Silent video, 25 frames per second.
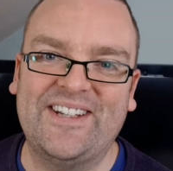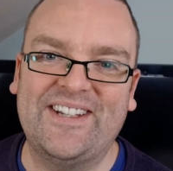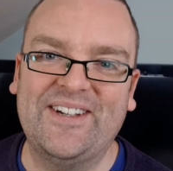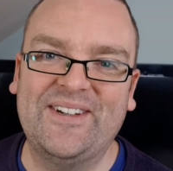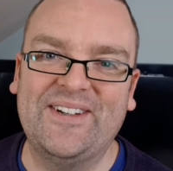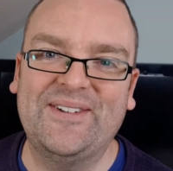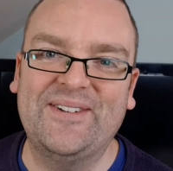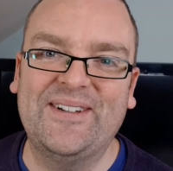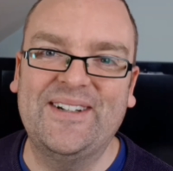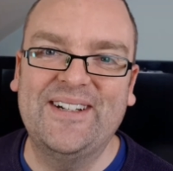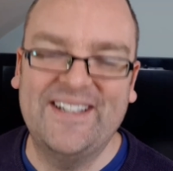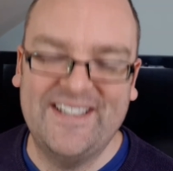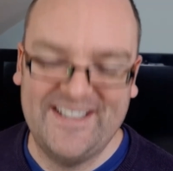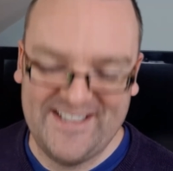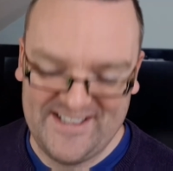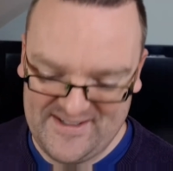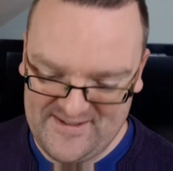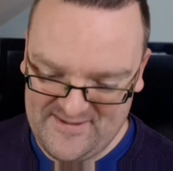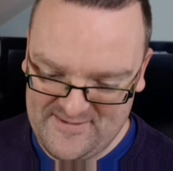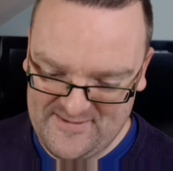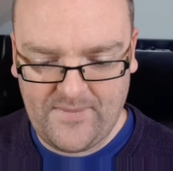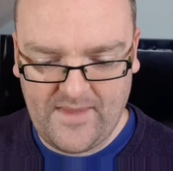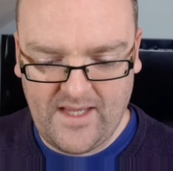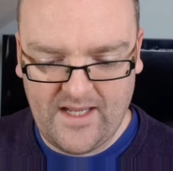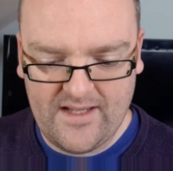you.
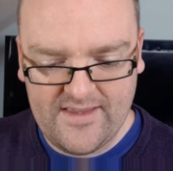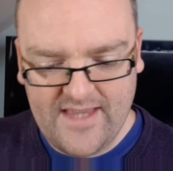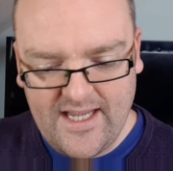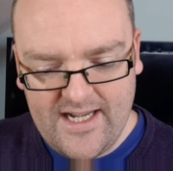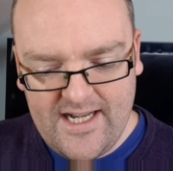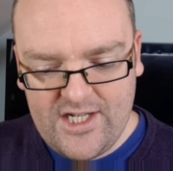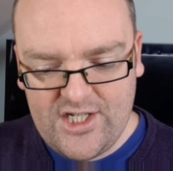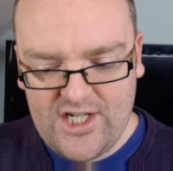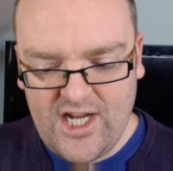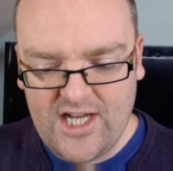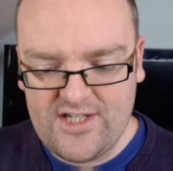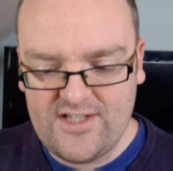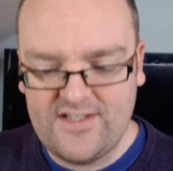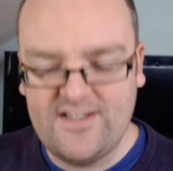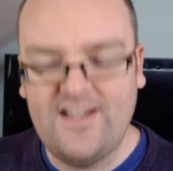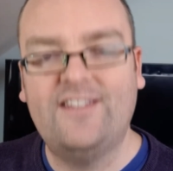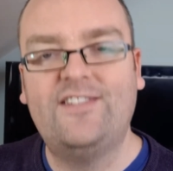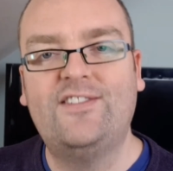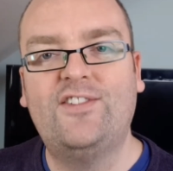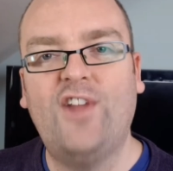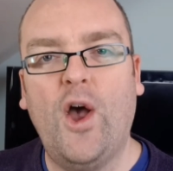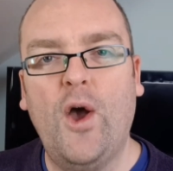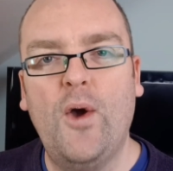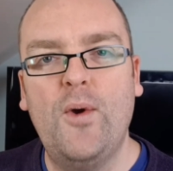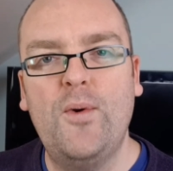Then he changes his
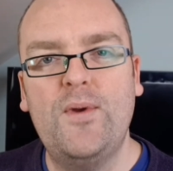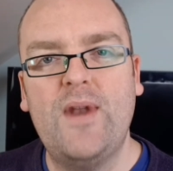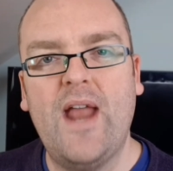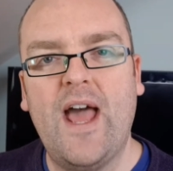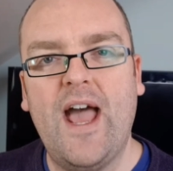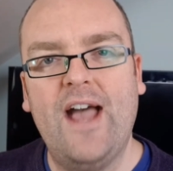tone